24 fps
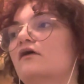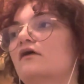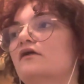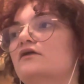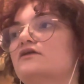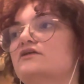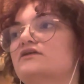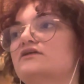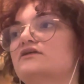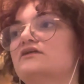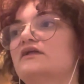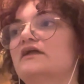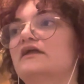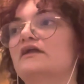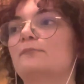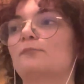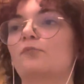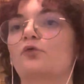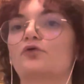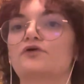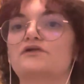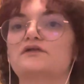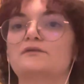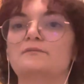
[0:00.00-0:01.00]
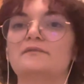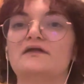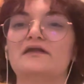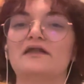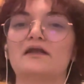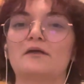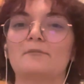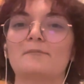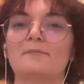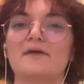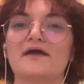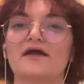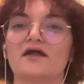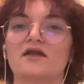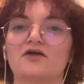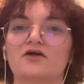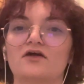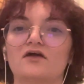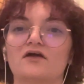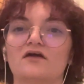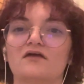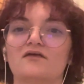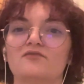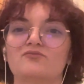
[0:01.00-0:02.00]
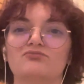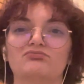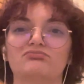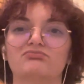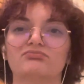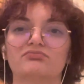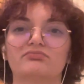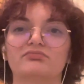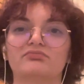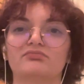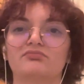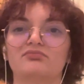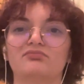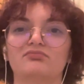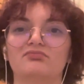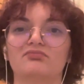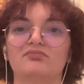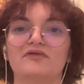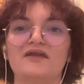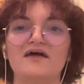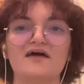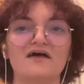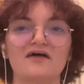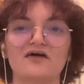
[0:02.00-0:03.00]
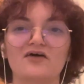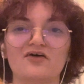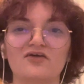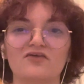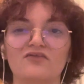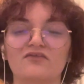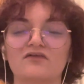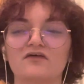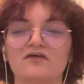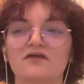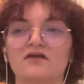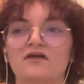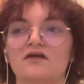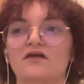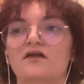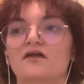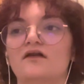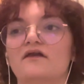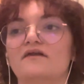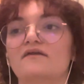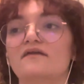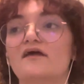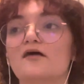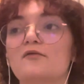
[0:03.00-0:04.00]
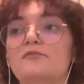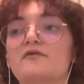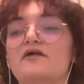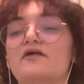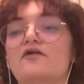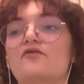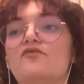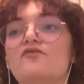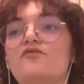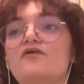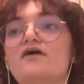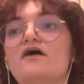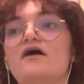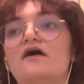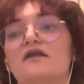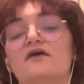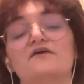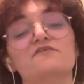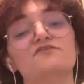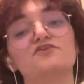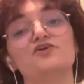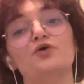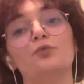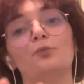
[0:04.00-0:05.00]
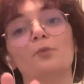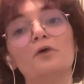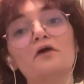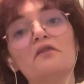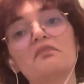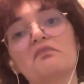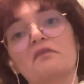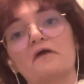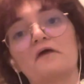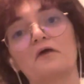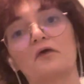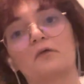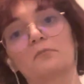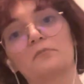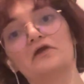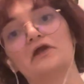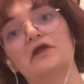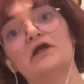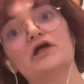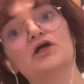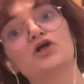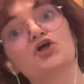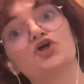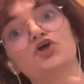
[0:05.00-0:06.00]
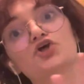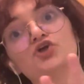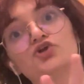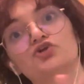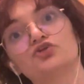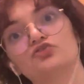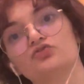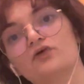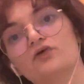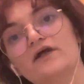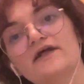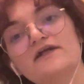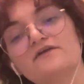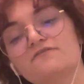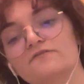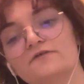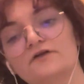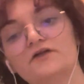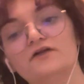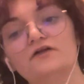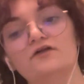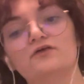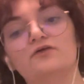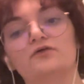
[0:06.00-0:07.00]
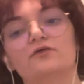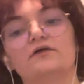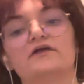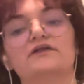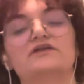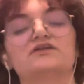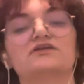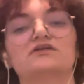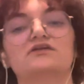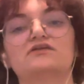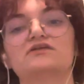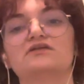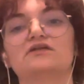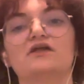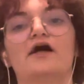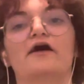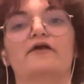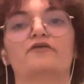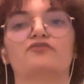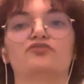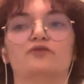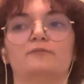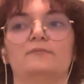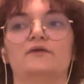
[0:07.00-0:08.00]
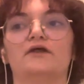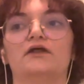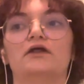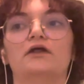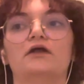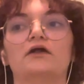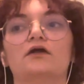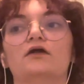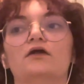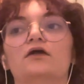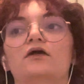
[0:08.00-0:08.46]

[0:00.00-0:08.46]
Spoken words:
just in a more demeaning manner. No. That being said, if you want therapy, great for you. It's just not for me.